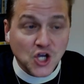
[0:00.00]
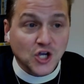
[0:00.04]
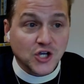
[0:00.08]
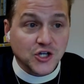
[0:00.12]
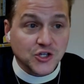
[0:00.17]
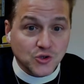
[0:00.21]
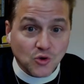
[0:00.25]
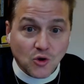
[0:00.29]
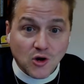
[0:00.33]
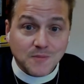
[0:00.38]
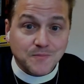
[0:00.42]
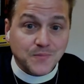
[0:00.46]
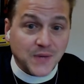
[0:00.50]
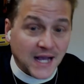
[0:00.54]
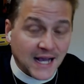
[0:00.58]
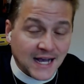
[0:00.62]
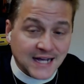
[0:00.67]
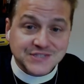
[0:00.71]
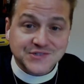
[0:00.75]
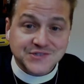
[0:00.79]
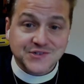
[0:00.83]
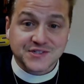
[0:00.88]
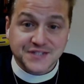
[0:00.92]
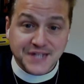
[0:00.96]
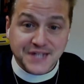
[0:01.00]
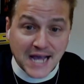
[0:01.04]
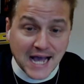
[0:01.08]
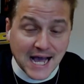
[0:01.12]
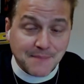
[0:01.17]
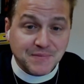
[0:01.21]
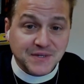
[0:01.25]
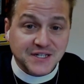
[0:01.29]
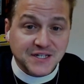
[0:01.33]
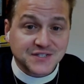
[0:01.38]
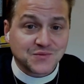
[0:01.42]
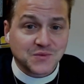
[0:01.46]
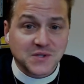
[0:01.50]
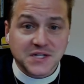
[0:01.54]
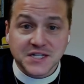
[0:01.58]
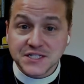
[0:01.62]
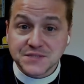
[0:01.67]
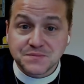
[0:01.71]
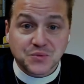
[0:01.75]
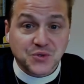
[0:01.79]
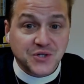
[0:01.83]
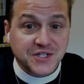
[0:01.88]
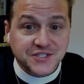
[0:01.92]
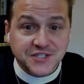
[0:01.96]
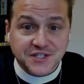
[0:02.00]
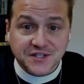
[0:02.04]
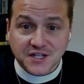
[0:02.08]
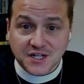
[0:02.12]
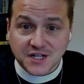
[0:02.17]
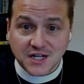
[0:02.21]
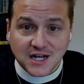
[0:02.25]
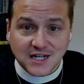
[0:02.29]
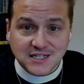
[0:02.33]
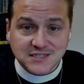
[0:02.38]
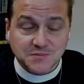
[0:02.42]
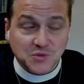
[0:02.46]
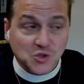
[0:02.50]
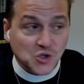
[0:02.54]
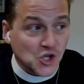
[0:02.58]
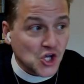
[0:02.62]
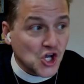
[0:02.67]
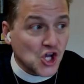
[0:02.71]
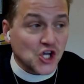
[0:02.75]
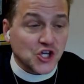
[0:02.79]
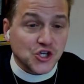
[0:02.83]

Your pastor is happiest when he's preaching the gospel.